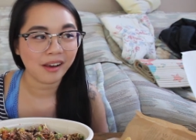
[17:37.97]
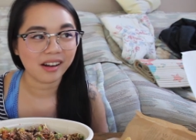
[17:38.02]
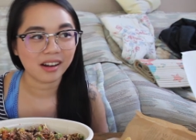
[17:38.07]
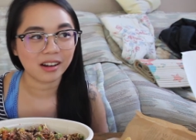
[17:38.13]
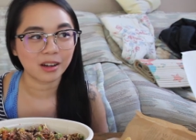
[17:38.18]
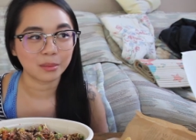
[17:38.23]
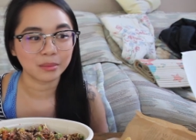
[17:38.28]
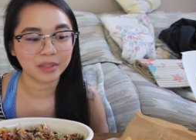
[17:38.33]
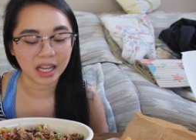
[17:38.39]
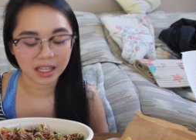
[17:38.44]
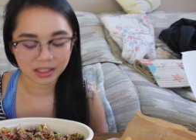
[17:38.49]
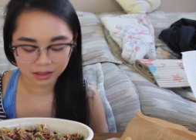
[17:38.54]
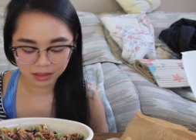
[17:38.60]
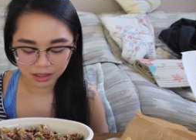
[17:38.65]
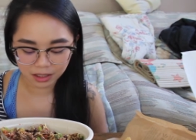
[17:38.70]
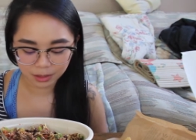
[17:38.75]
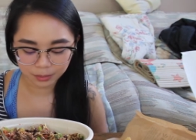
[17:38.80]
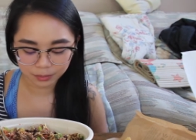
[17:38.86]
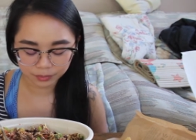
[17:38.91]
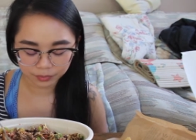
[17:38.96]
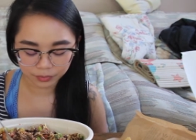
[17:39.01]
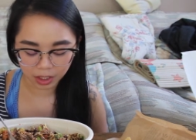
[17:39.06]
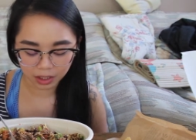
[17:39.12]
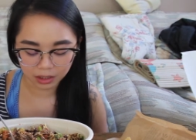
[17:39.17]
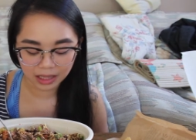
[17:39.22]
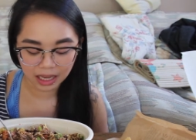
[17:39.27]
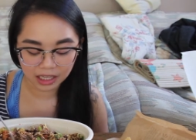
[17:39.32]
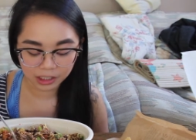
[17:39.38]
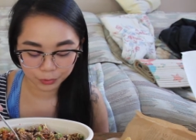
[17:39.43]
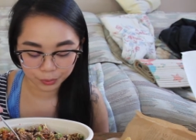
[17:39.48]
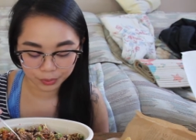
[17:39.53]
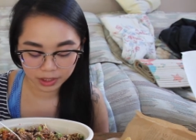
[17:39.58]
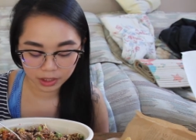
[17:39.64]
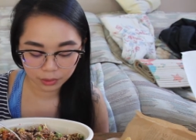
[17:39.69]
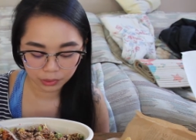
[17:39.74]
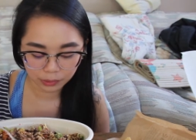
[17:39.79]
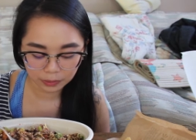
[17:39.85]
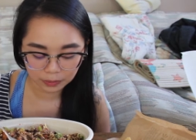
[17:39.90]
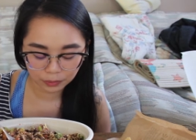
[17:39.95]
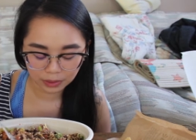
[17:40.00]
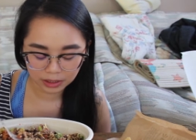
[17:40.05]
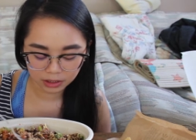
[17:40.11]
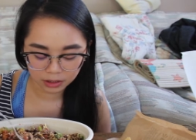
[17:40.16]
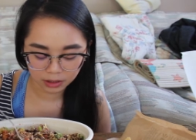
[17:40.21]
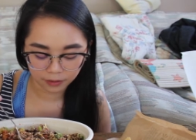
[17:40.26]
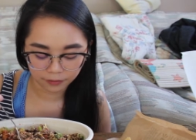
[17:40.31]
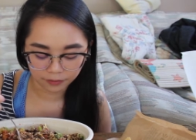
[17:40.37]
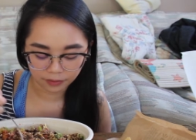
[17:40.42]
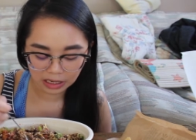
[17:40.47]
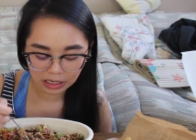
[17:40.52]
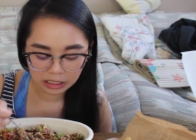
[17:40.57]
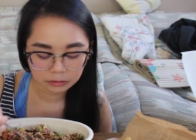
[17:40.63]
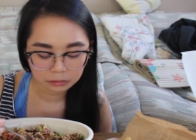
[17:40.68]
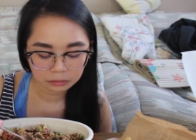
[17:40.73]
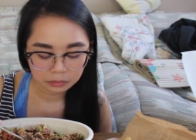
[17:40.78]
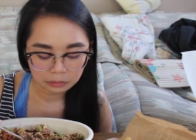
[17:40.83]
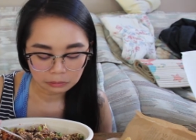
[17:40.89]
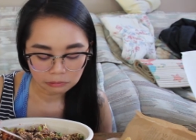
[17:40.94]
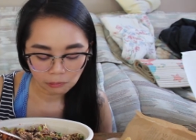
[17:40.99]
Um, last time, uh, last week when we went to the vet,